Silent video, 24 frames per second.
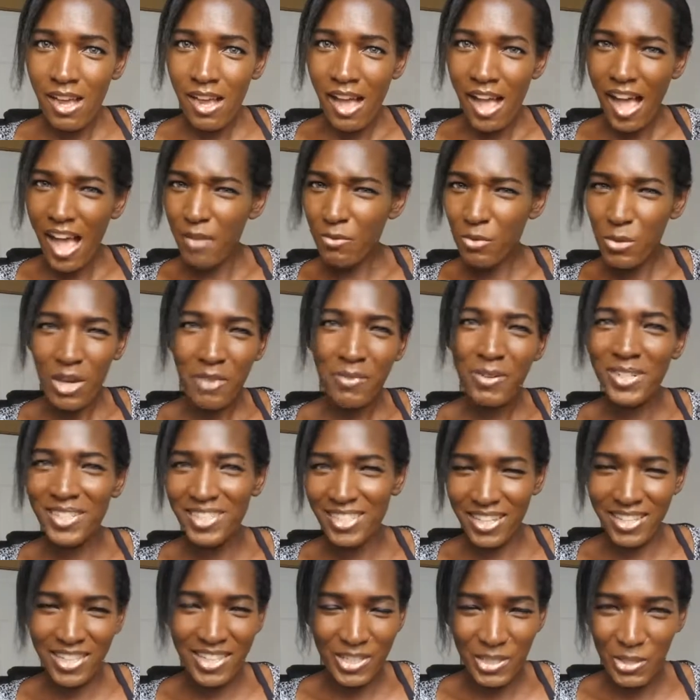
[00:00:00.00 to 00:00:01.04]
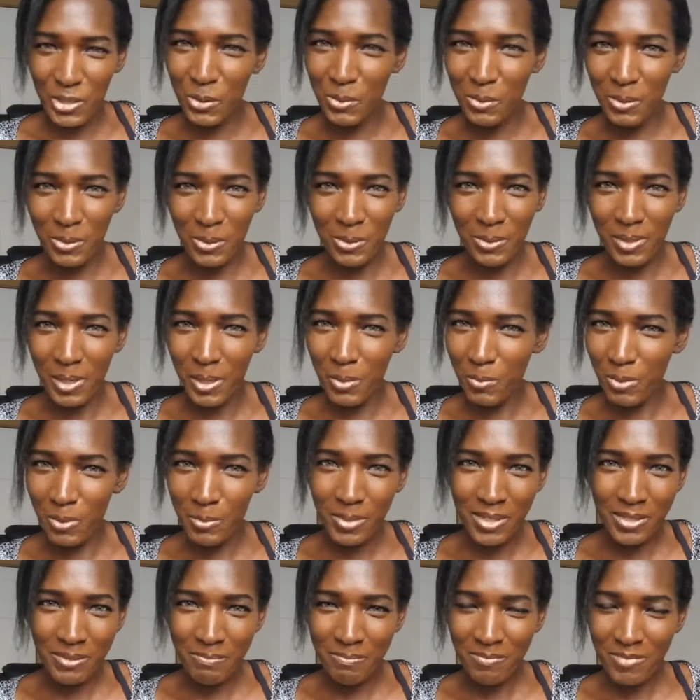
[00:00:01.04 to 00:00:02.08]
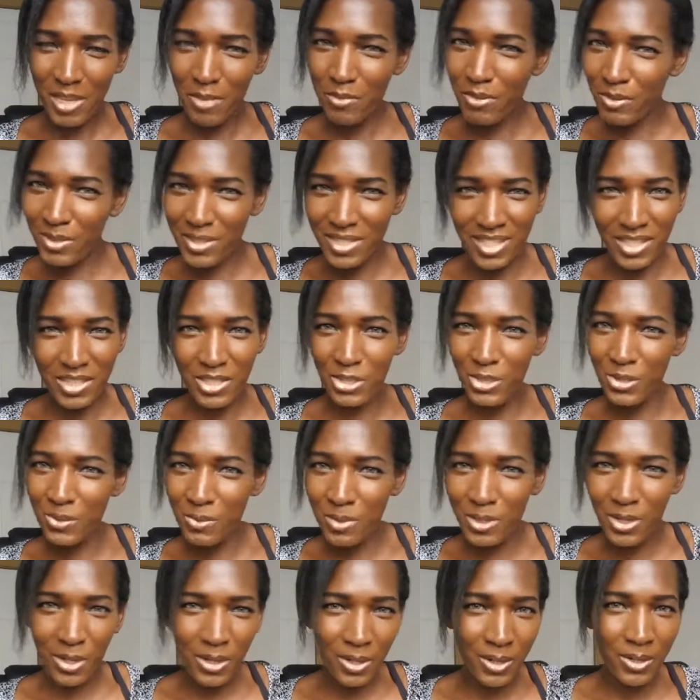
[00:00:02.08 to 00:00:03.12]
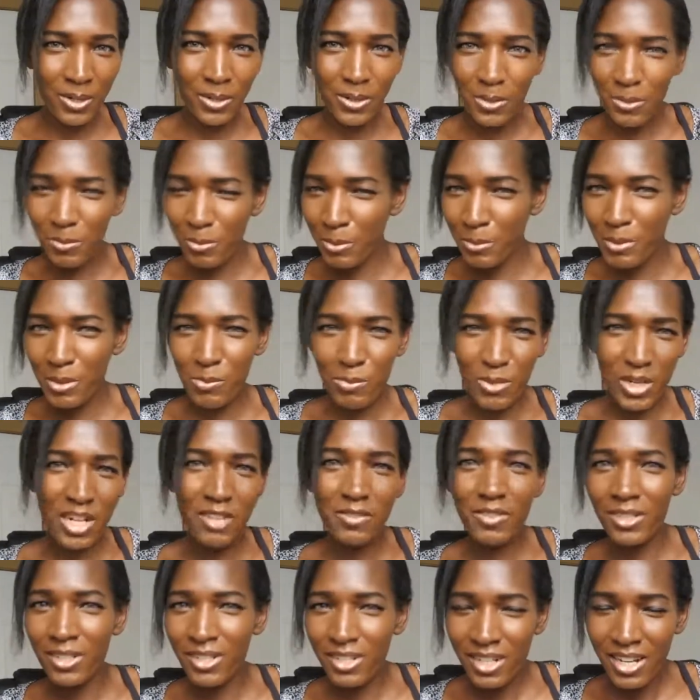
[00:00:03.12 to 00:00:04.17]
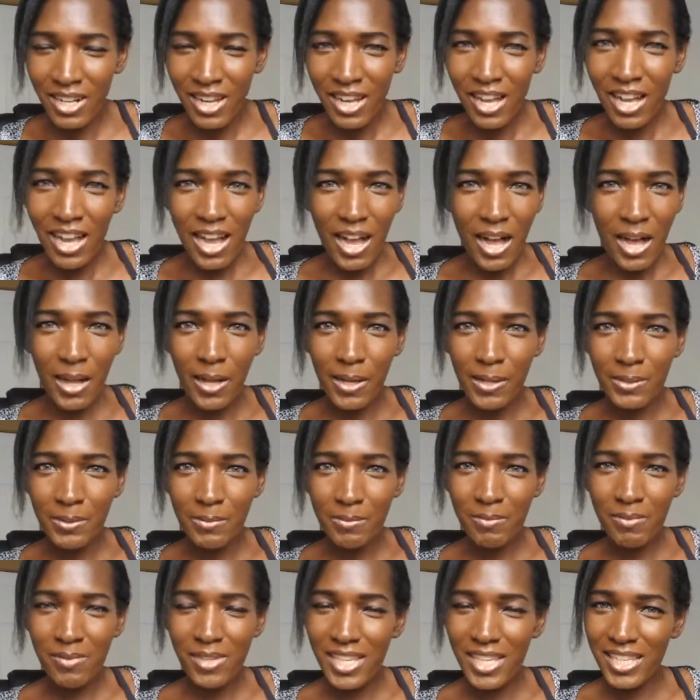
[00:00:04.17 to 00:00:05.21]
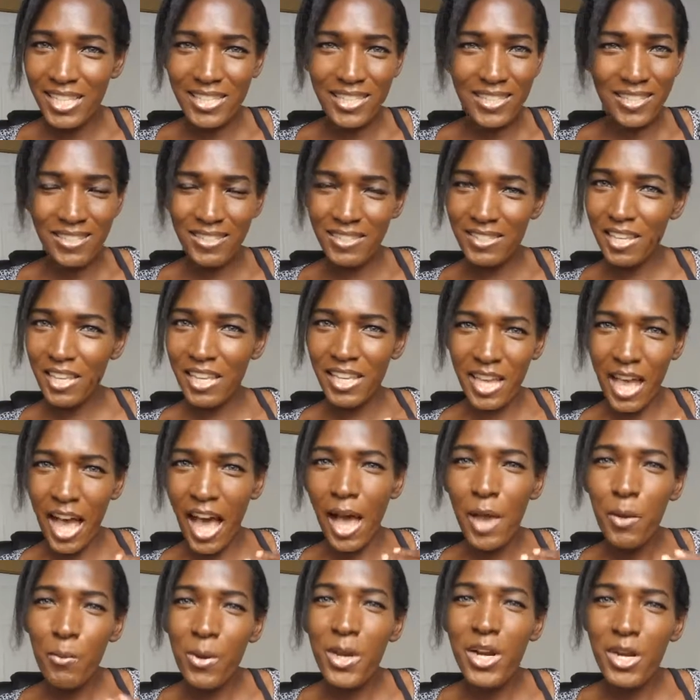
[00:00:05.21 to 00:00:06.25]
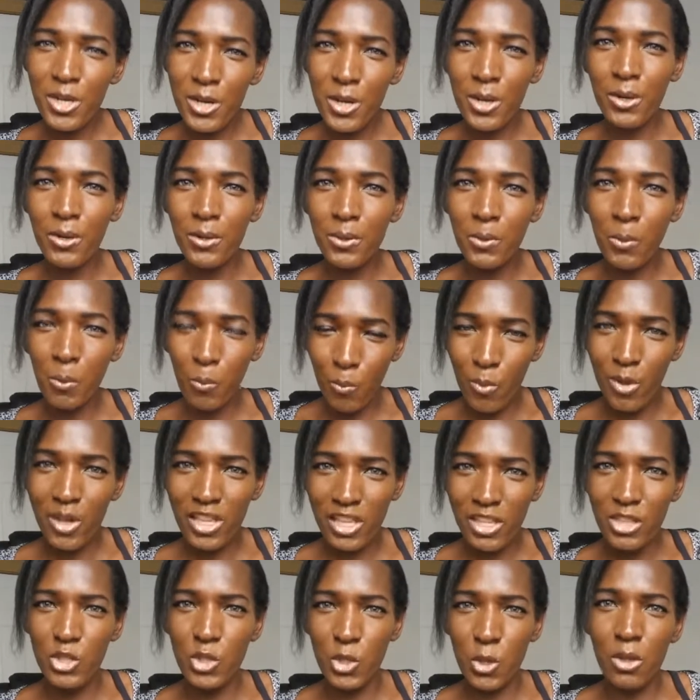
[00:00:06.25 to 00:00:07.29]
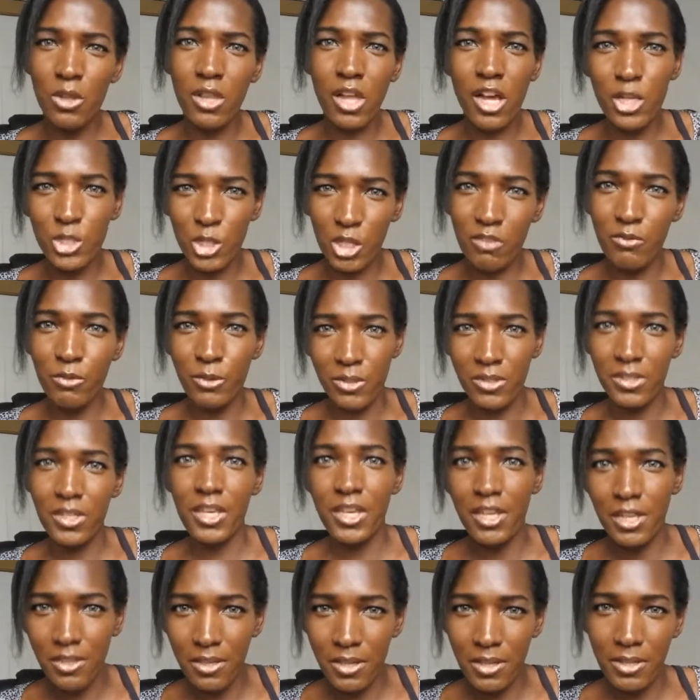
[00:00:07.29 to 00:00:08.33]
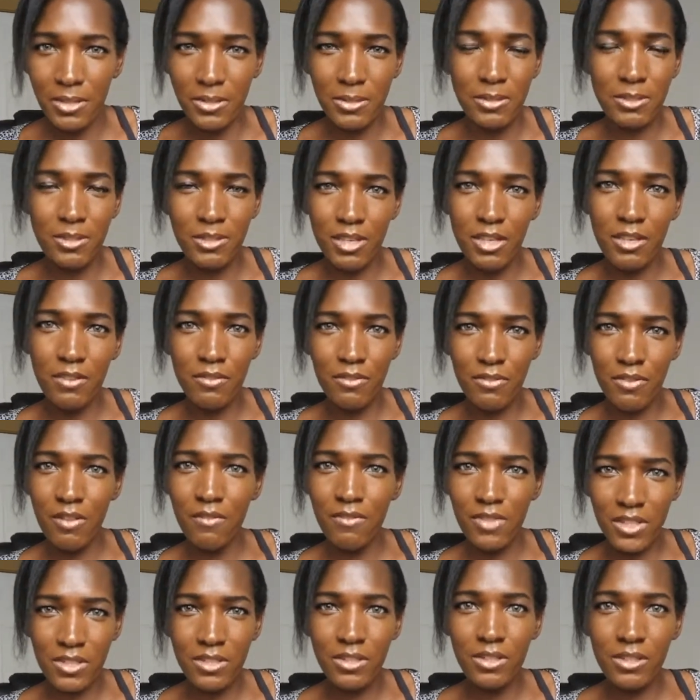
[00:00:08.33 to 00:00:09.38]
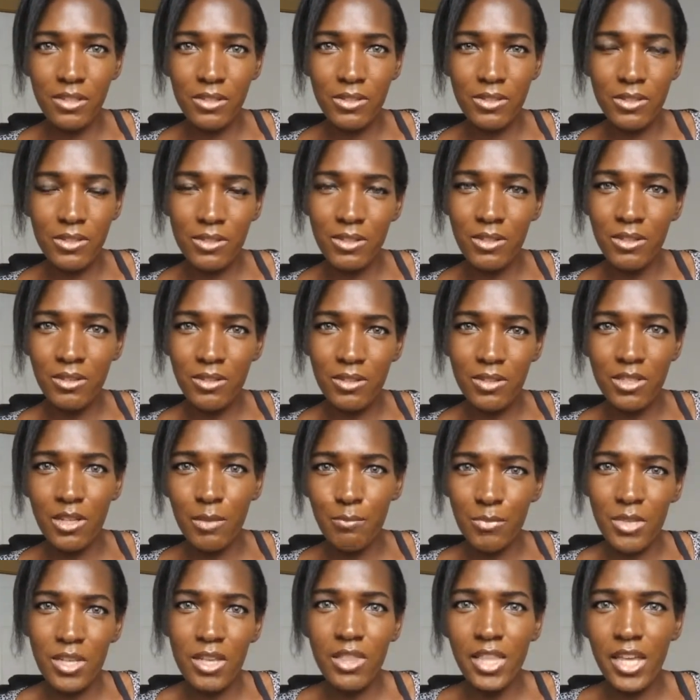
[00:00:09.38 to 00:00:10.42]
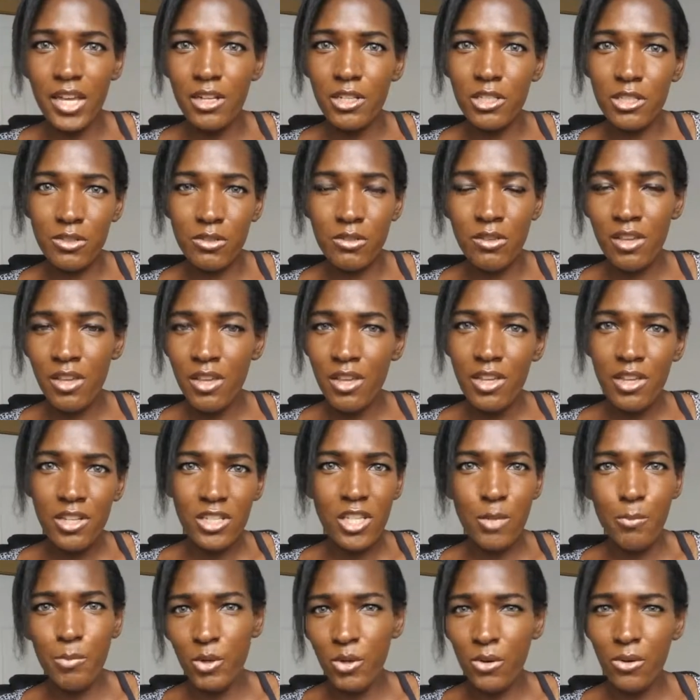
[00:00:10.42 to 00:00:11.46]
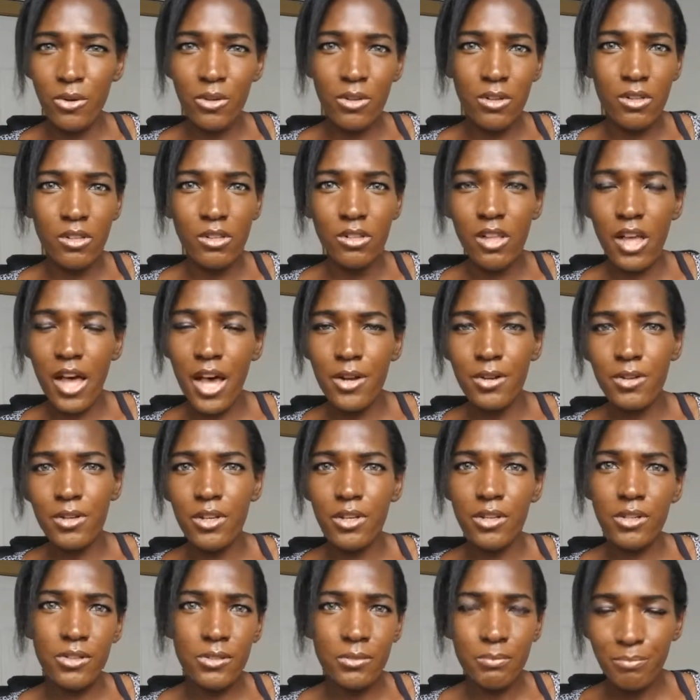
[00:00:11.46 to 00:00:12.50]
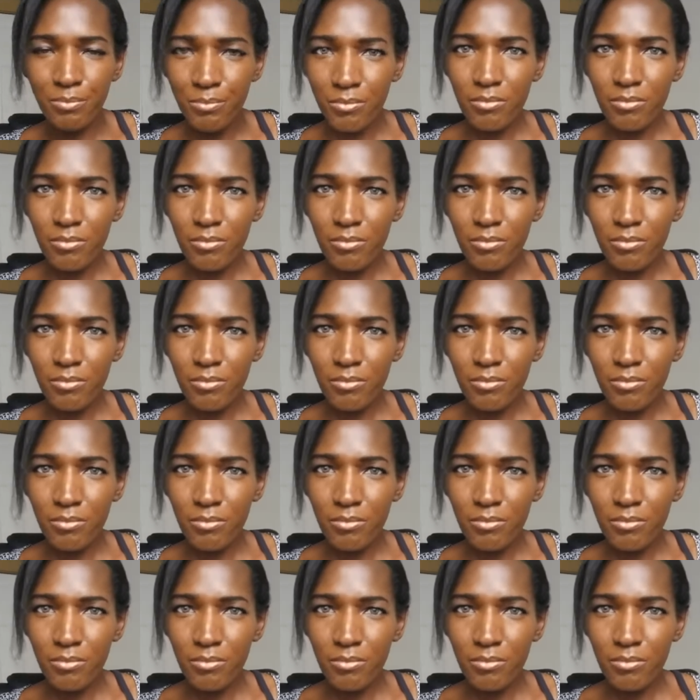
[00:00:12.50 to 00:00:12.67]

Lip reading: have you ever said this to a woman? Have you ever said this to a girl, woman, whatever? I want to know, what is your logic for saying this? If this is something that is typical, I don't know,